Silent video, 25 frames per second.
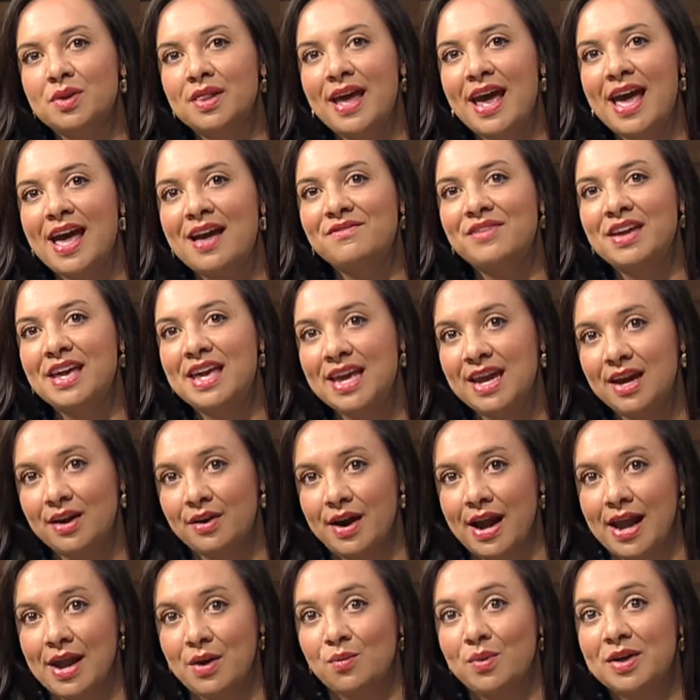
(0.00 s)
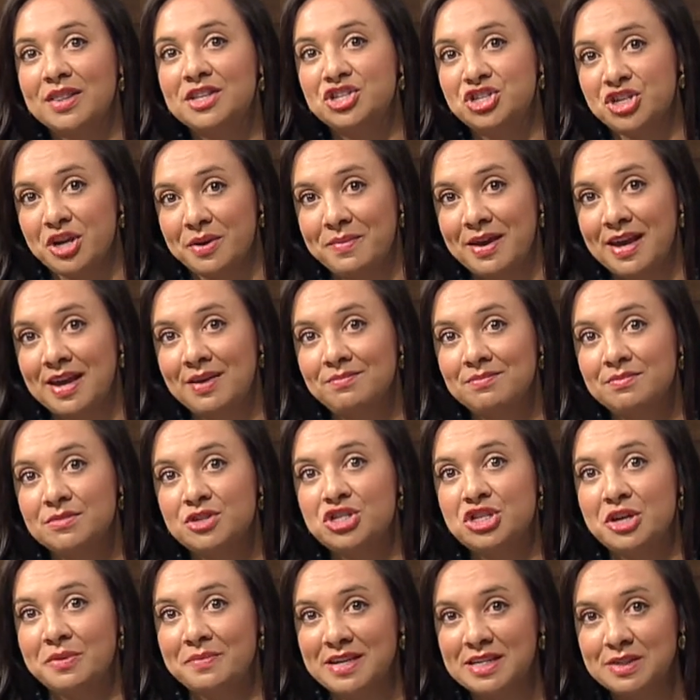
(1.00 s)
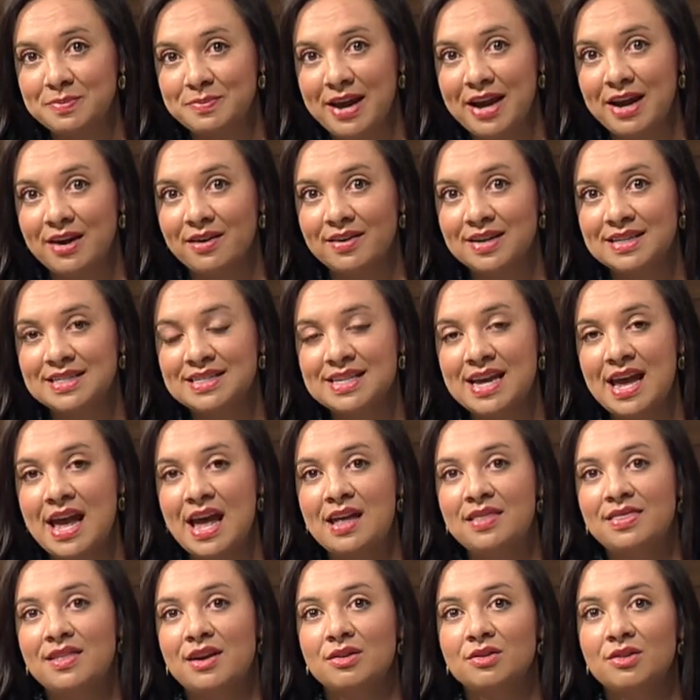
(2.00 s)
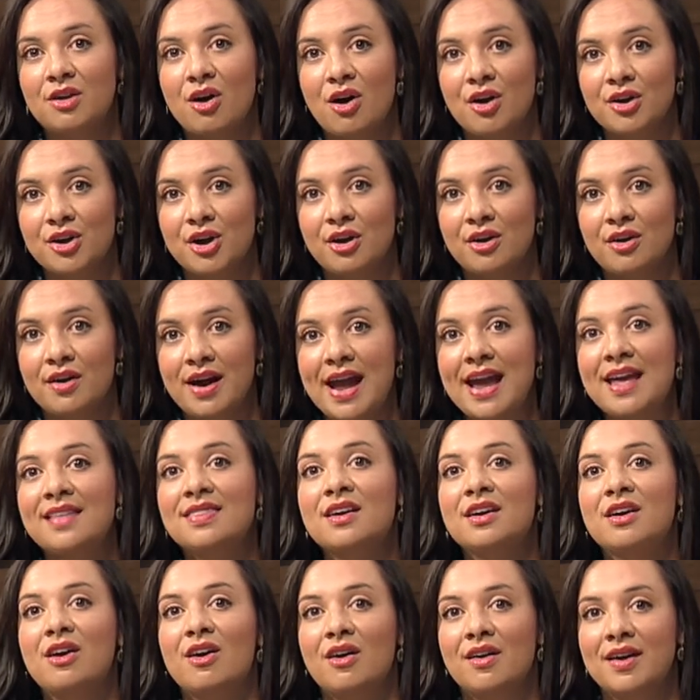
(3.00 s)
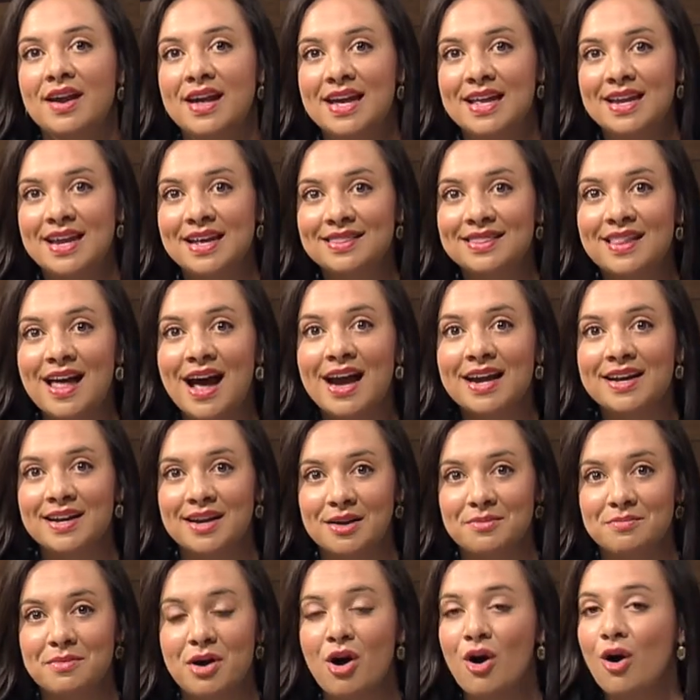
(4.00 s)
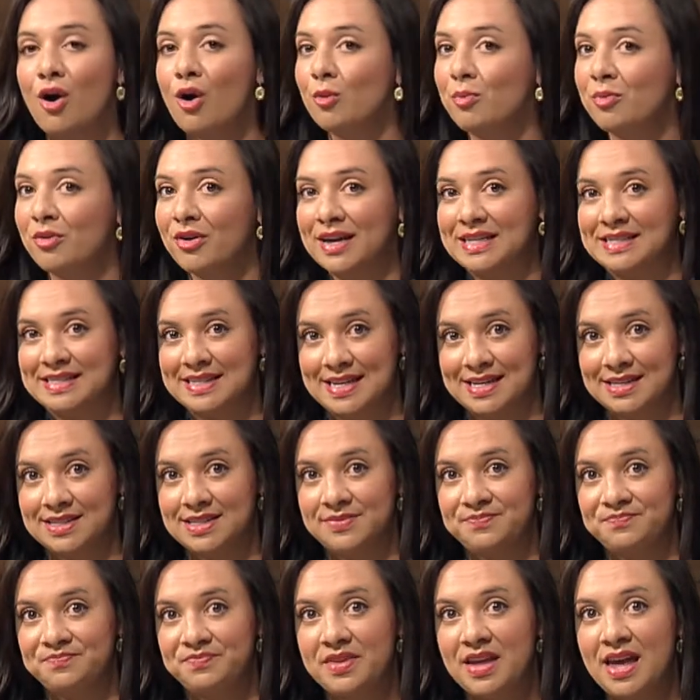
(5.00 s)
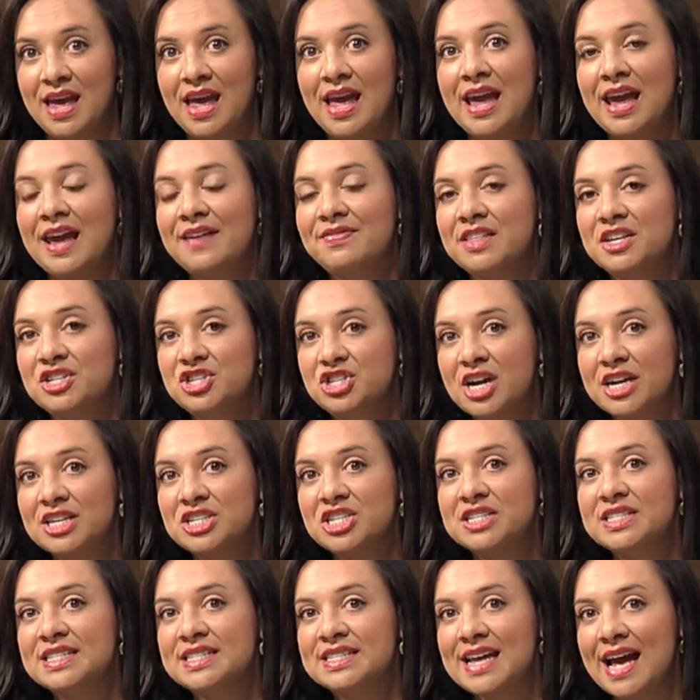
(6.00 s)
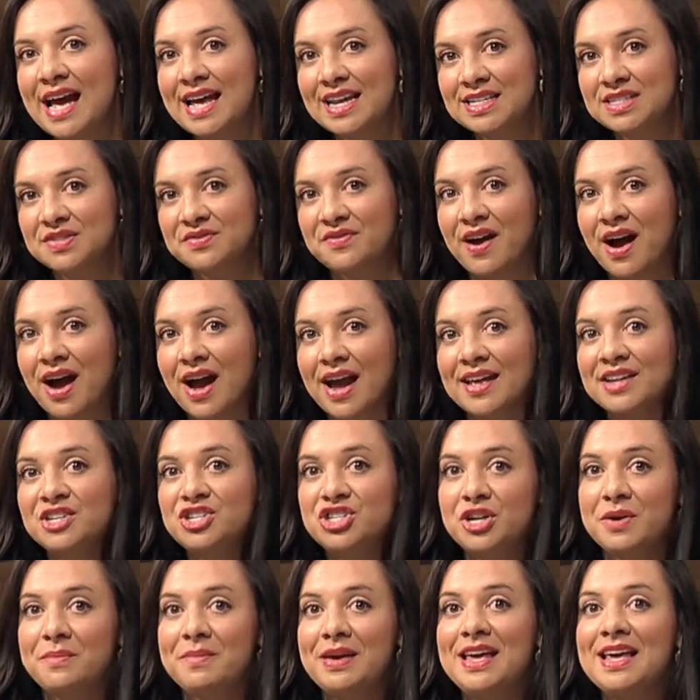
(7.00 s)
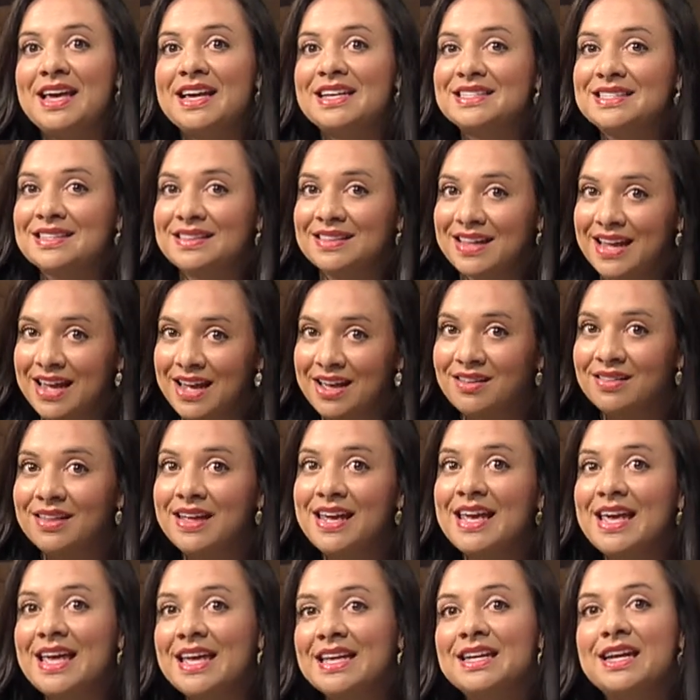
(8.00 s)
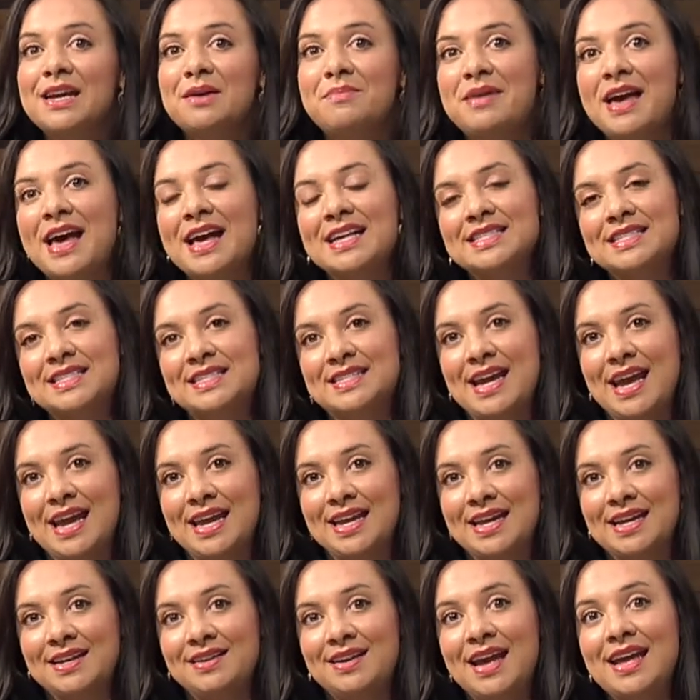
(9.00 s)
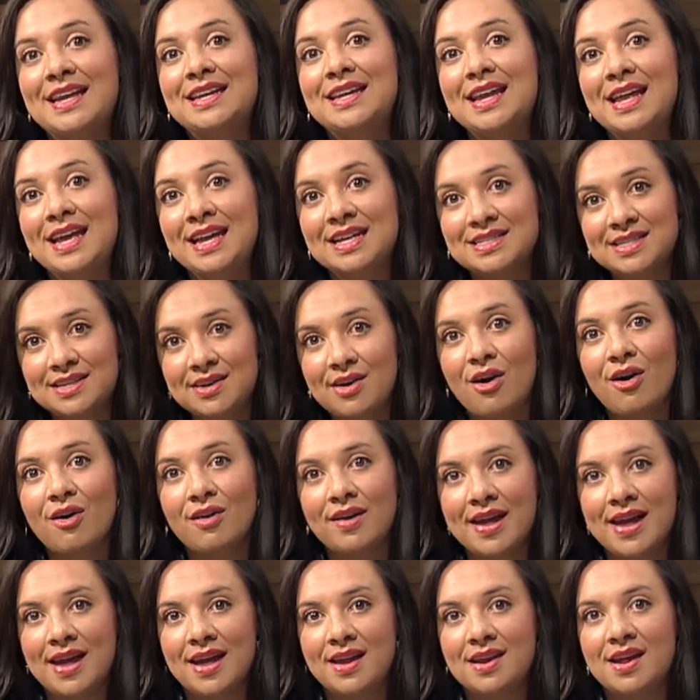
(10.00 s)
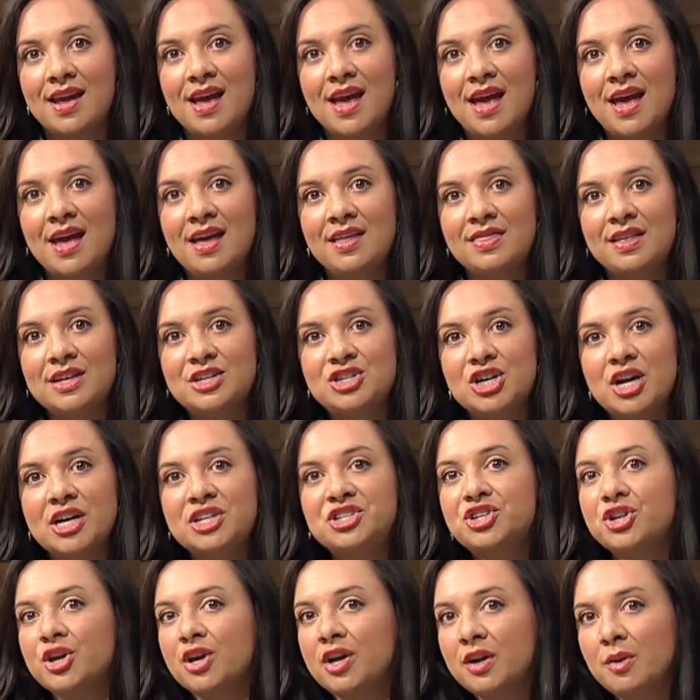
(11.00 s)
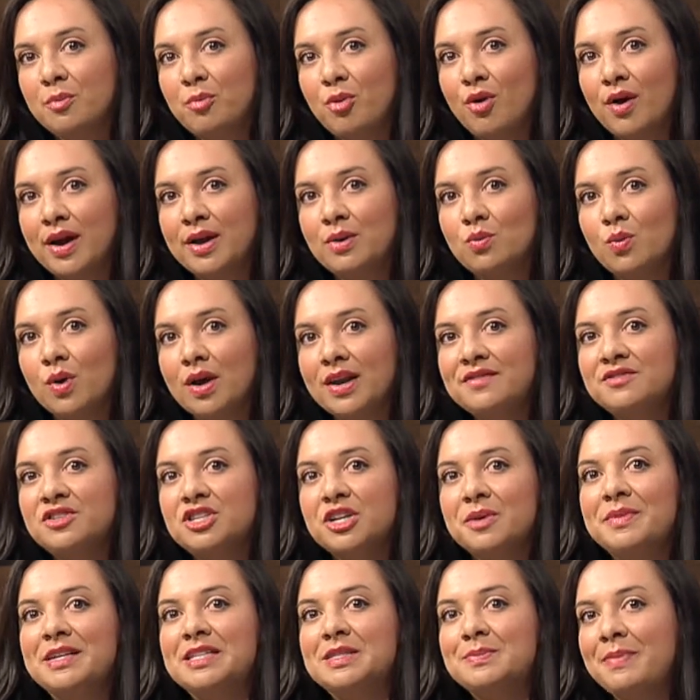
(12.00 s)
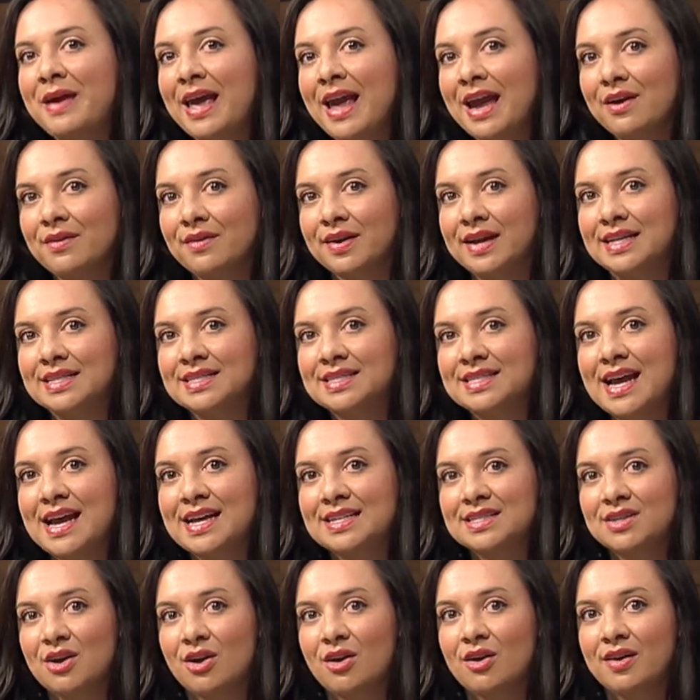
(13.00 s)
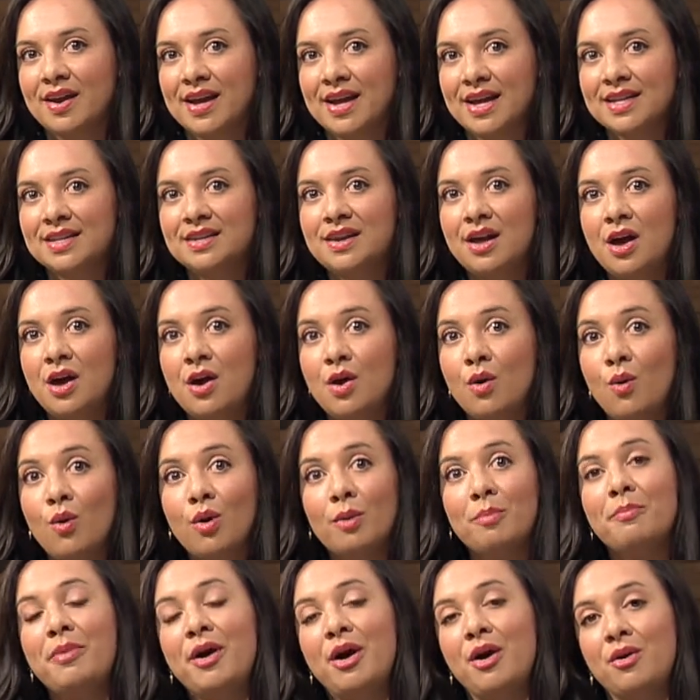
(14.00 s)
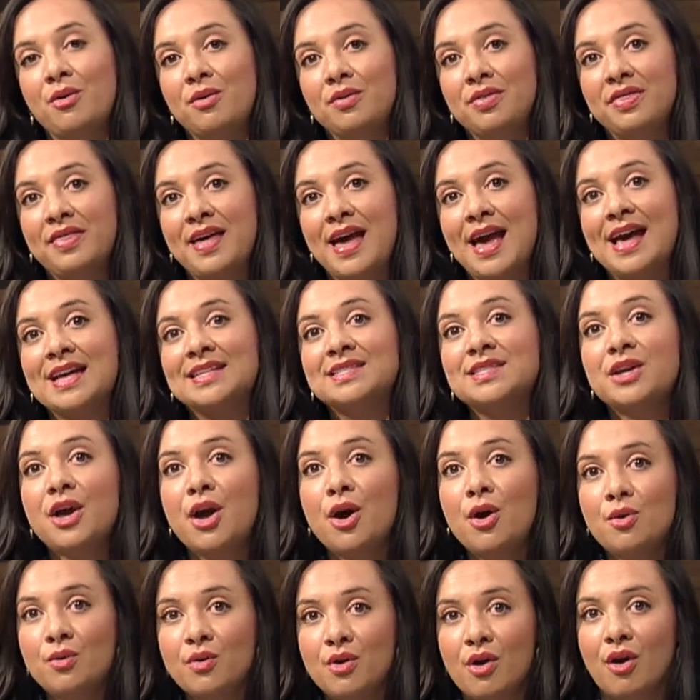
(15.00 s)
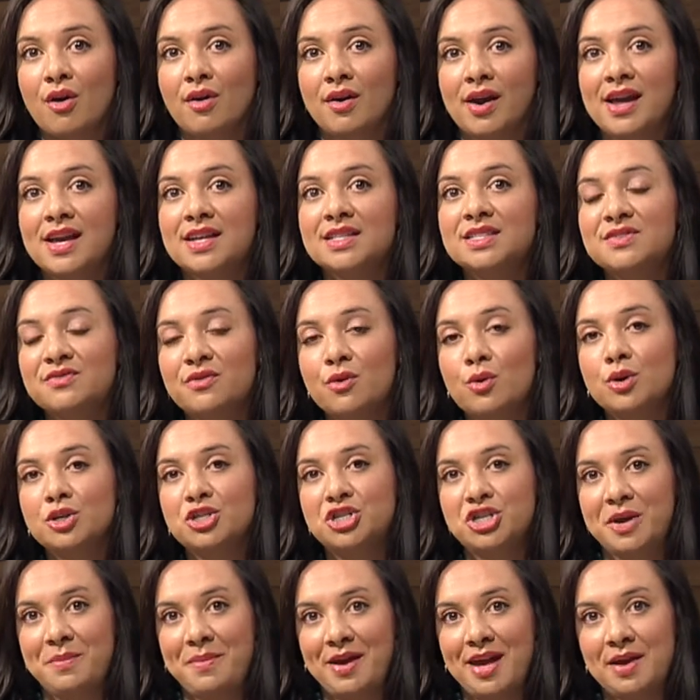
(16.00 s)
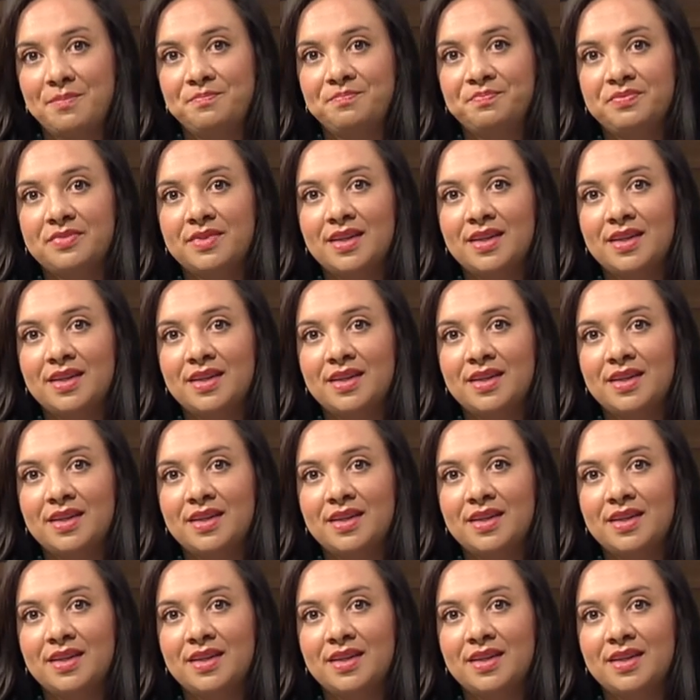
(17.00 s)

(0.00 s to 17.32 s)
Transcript: have a hearing with Jimmy, Jimmy's parents, their lawyer, and the guardian ad litem, all present. If the judge is satisfied Jimmy is legally incapacitated and needs a guardian, the judge could appoint one of Jimmy's parents as guardian or both as co-guardians for Jimmy.